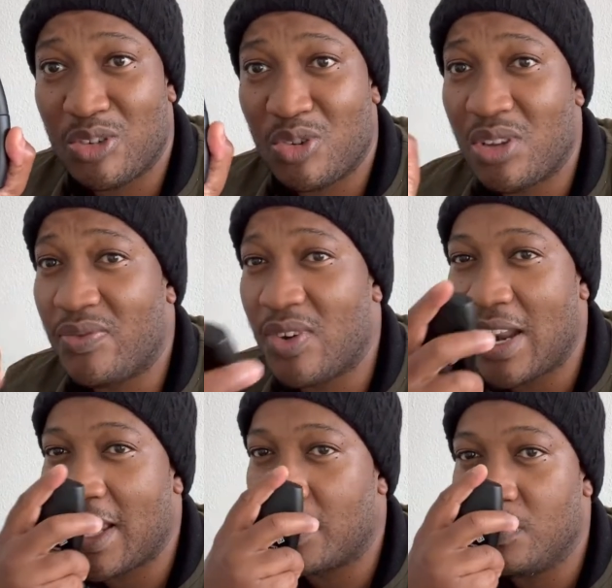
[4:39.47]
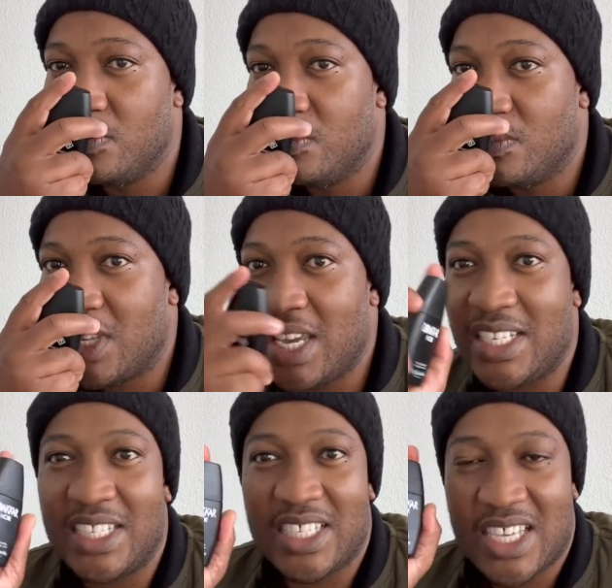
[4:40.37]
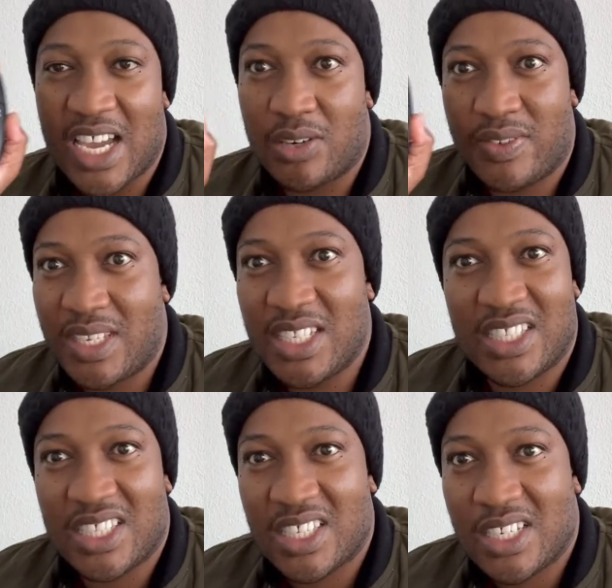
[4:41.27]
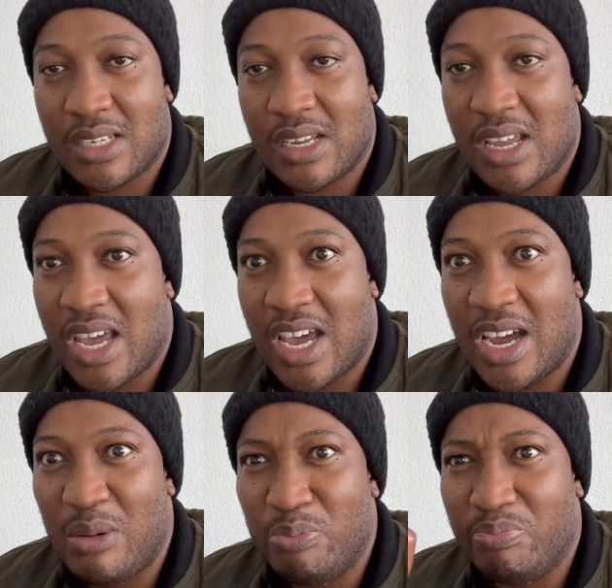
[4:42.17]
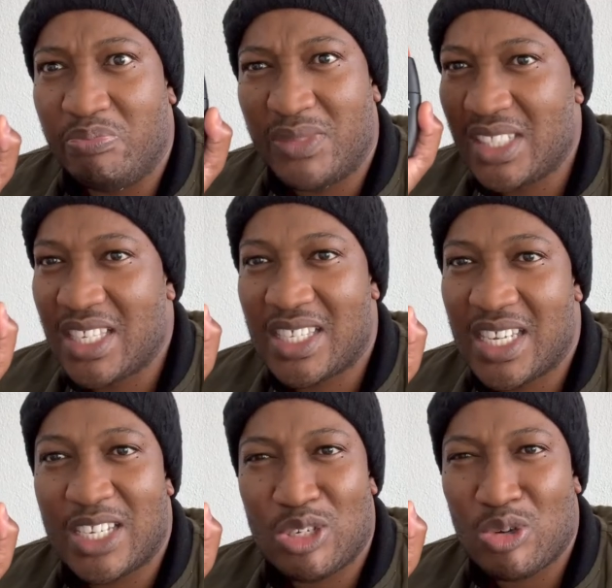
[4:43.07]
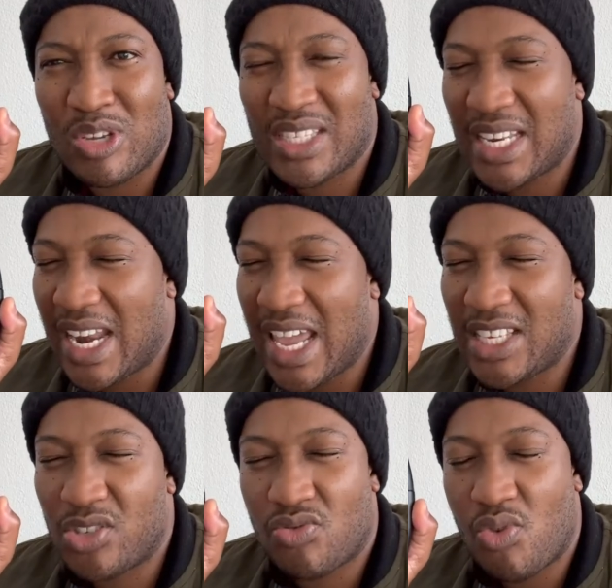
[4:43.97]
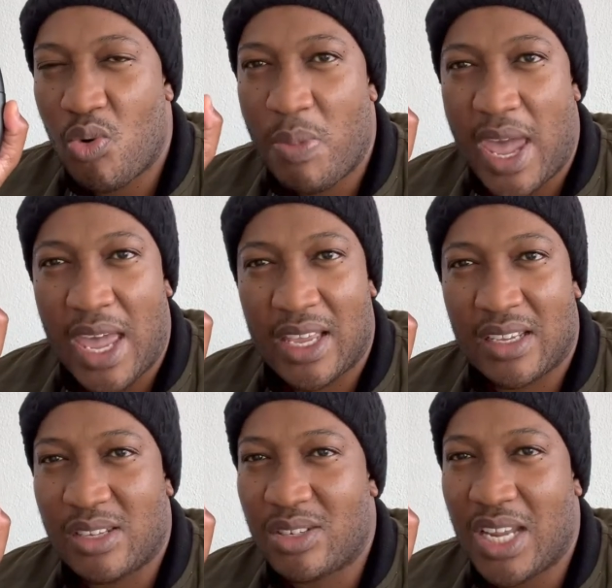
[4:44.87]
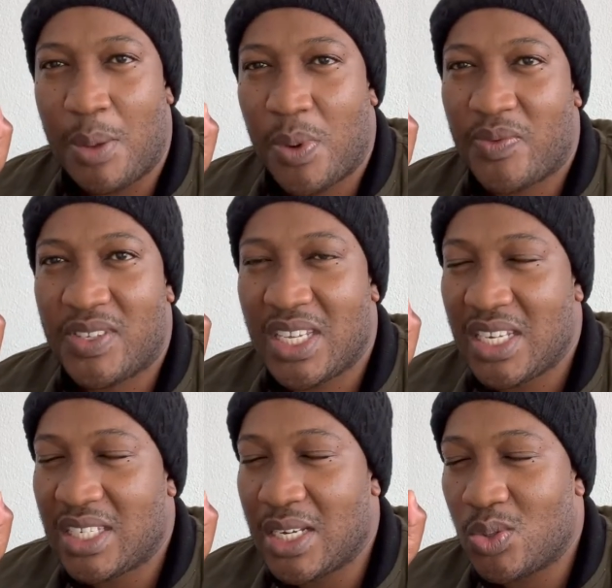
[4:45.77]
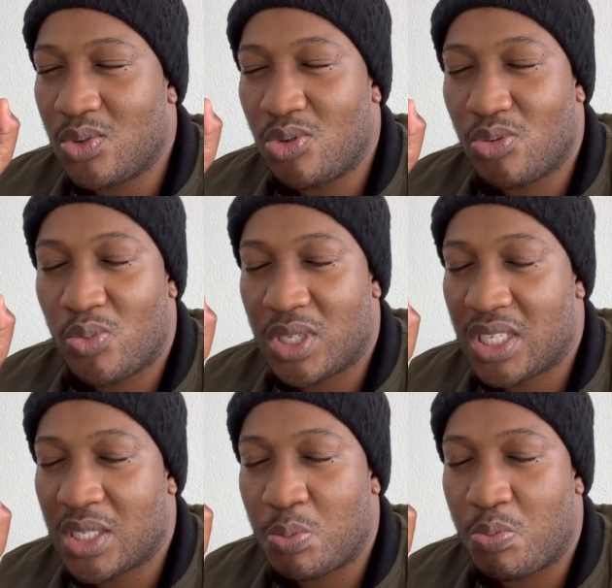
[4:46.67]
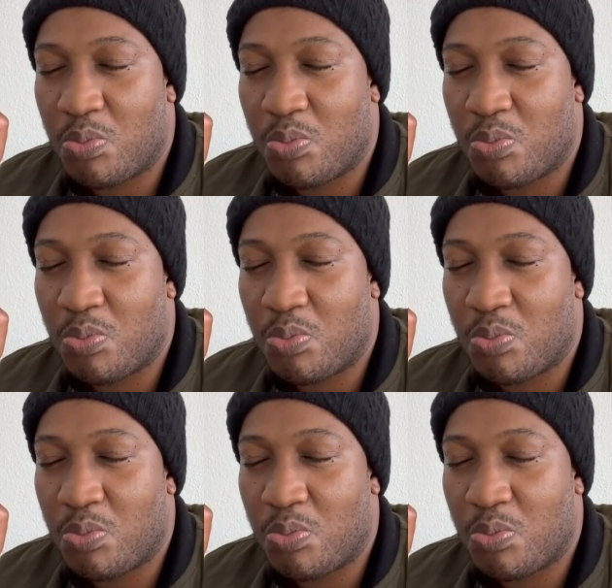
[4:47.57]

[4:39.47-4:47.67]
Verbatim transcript: You know, if you like 80s kind of scents, um, this is it. You know, it's a nice throwback type of scent that, you know, will just